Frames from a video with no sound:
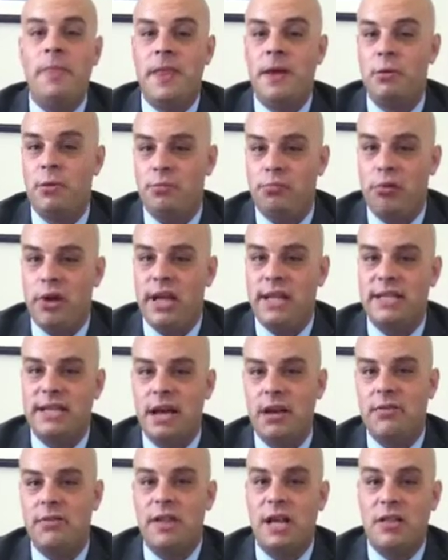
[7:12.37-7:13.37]
They would break
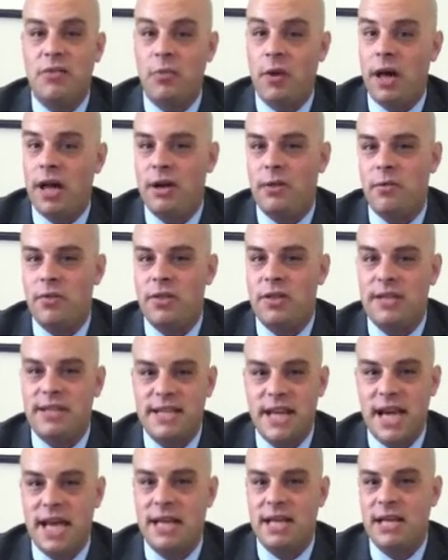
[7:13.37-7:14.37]
down, that's why it was a
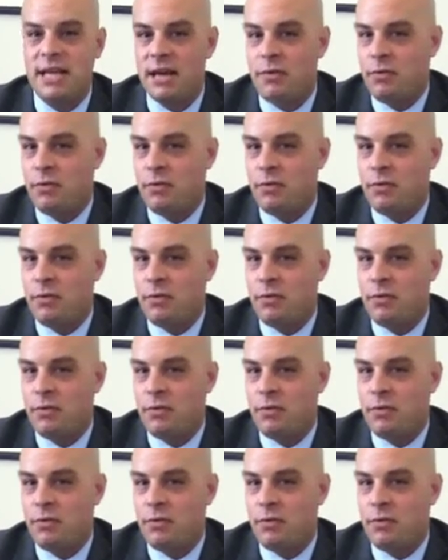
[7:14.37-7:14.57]
tent.